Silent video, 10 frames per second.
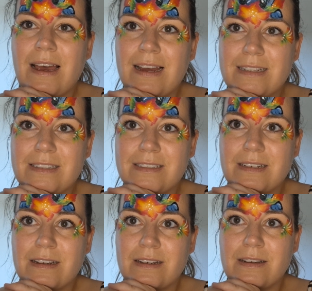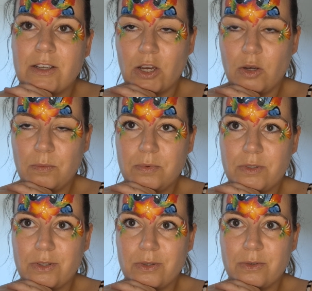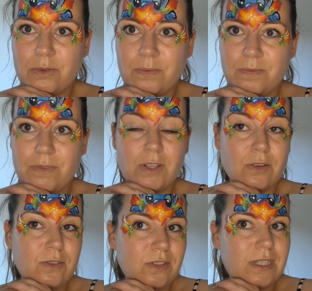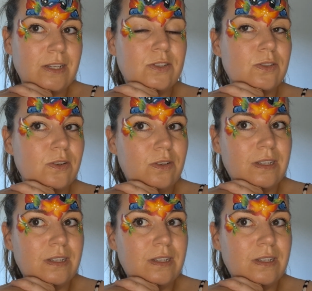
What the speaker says: and I hope to see you soon.